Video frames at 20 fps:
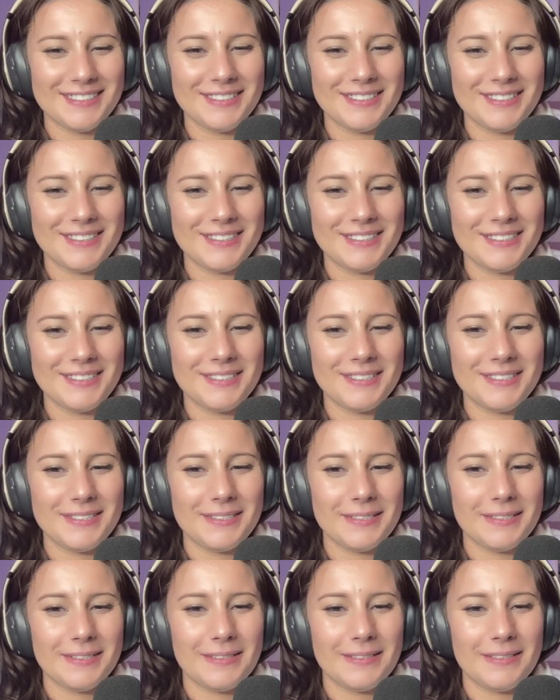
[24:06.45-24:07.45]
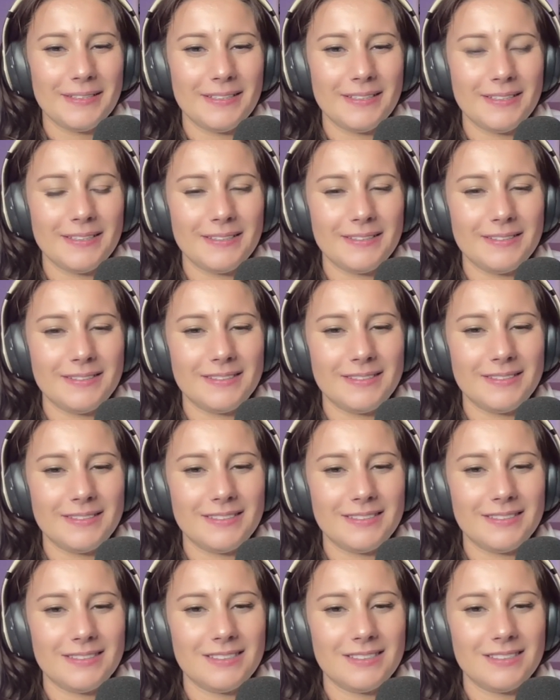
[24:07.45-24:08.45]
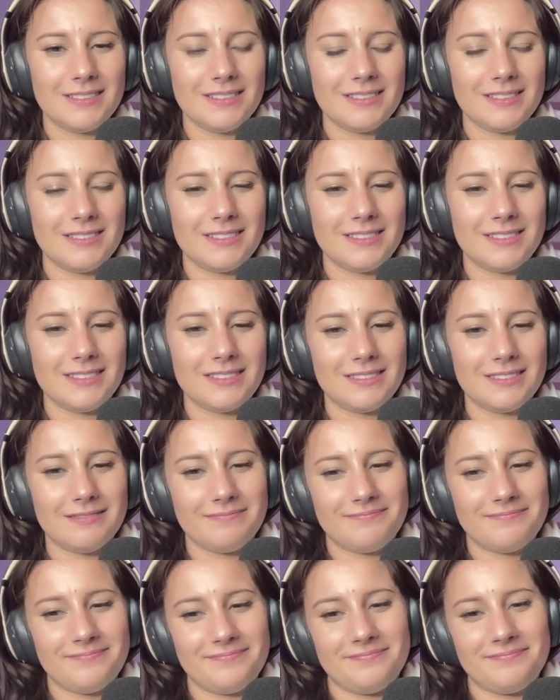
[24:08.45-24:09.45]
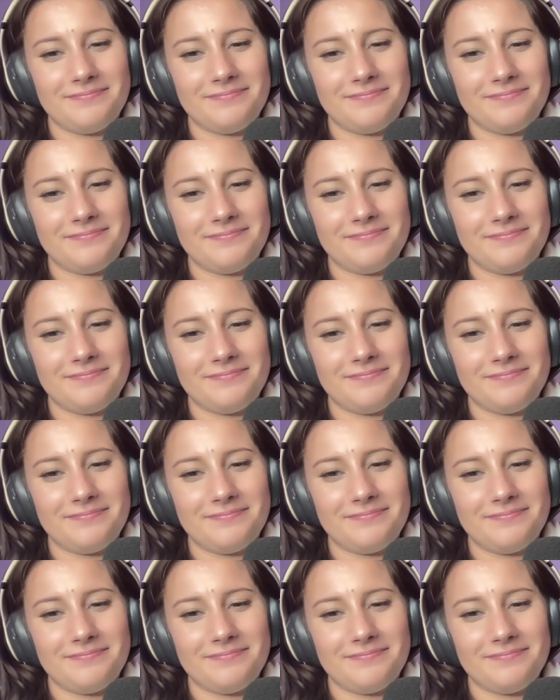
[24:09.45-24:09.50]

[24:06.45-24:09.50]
(silent)